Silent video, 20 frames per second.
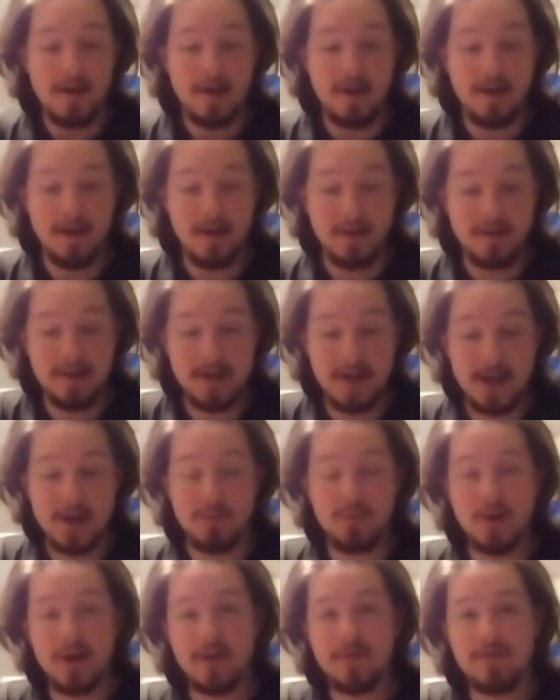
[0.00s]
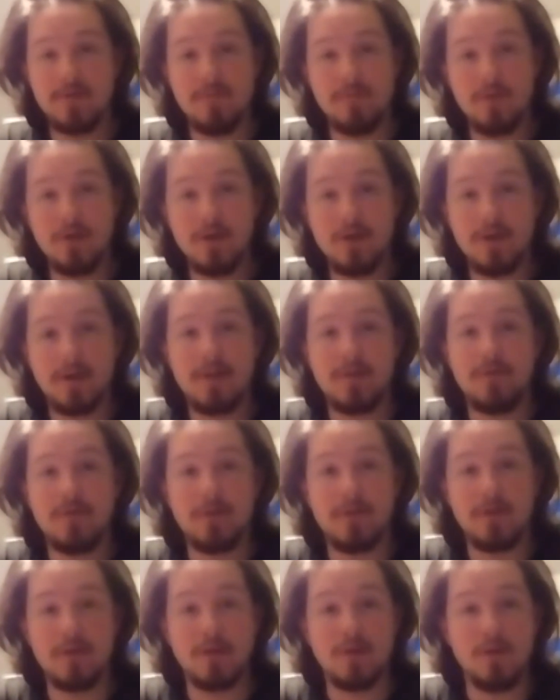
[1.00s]
uh, take a break from work
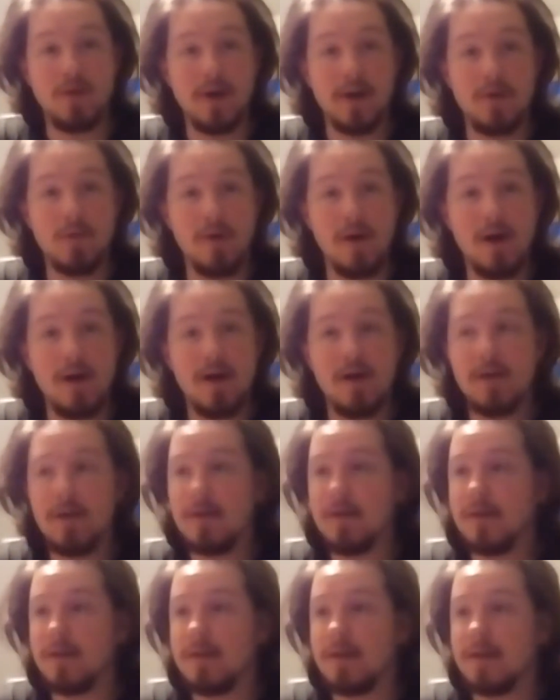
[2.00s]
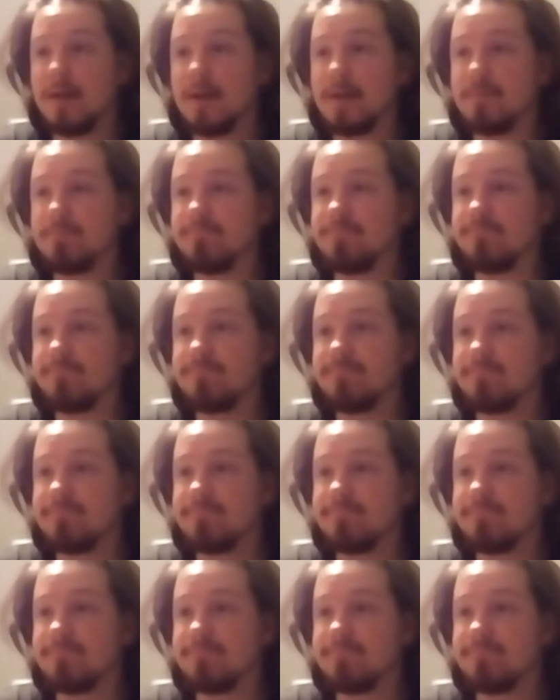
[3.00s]
for quite a while, um,